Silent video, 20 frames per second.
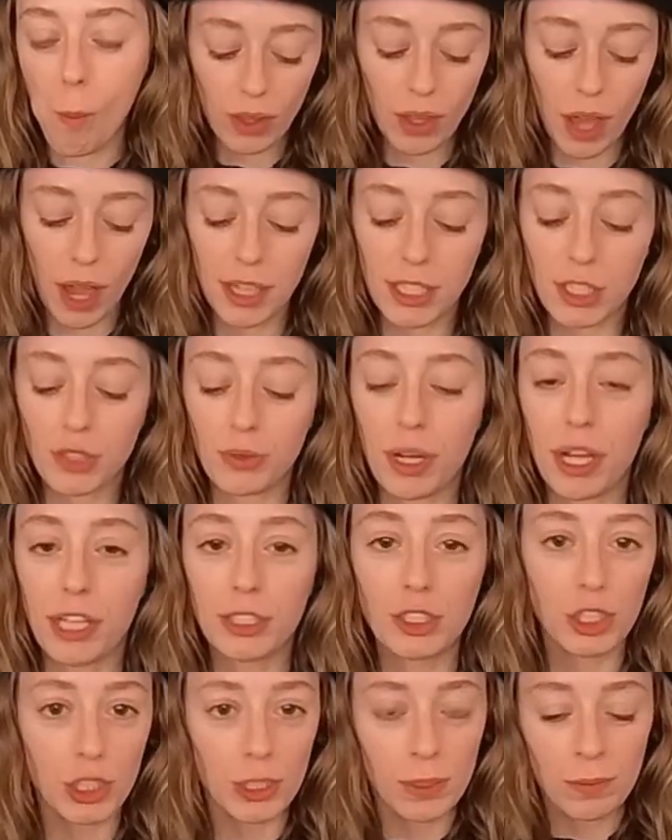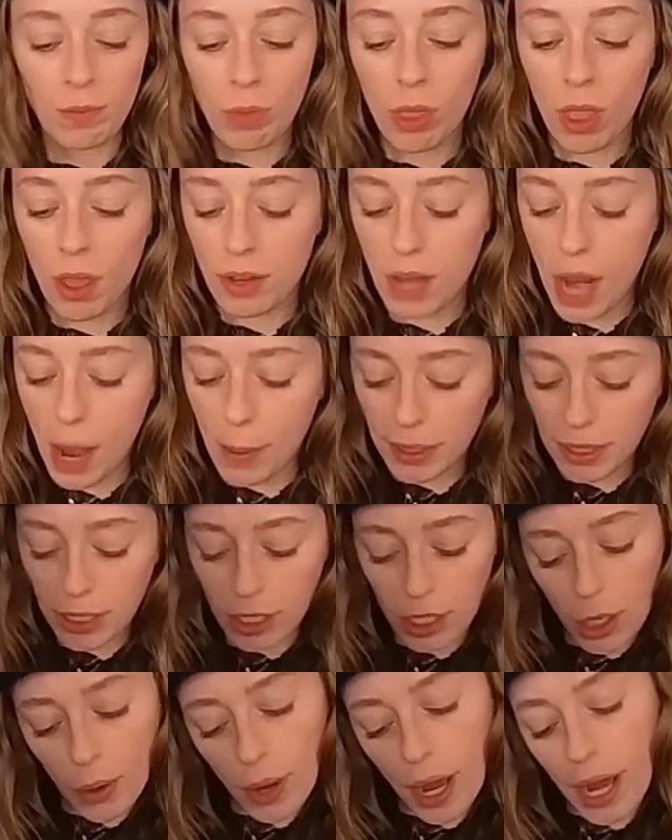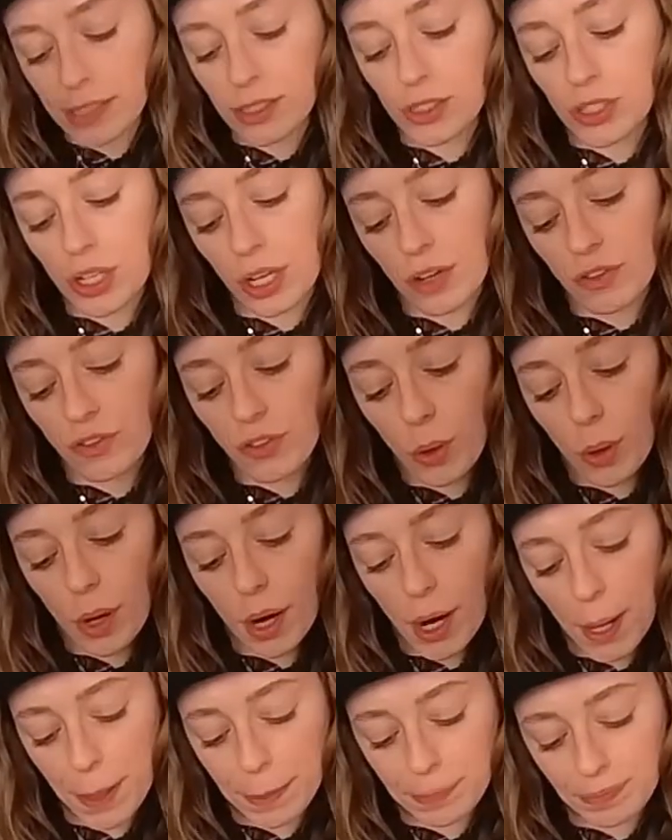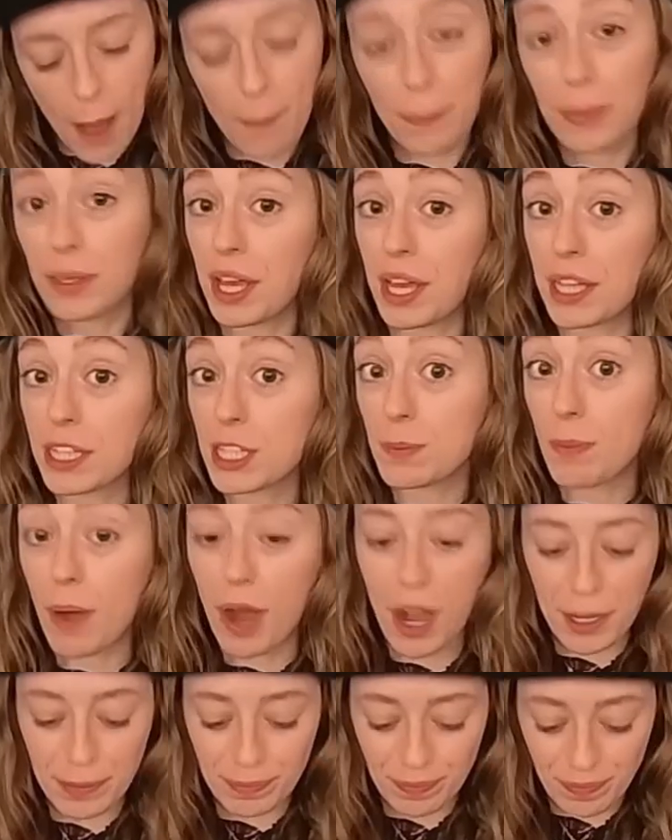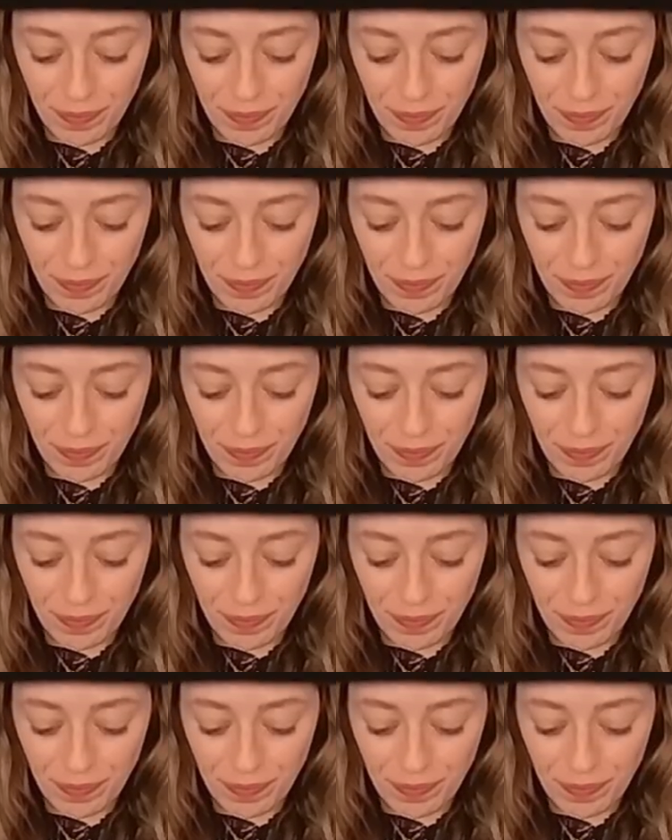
That is rich. Now we're gonna go hunting for a plain spot,